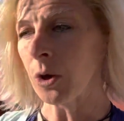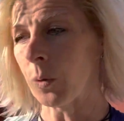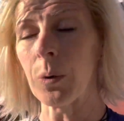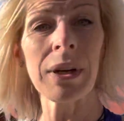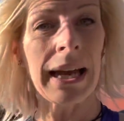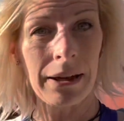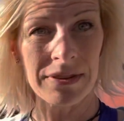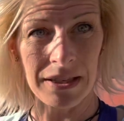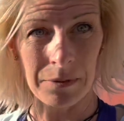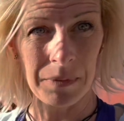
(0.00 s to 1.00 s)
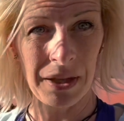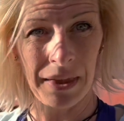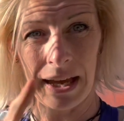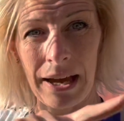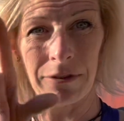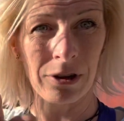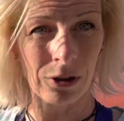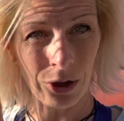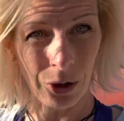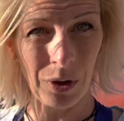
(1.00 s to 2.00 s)
Well, we have some that have our
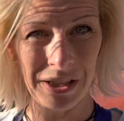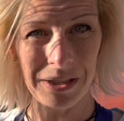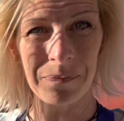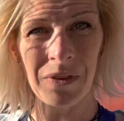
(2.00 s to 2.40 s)
logo on it,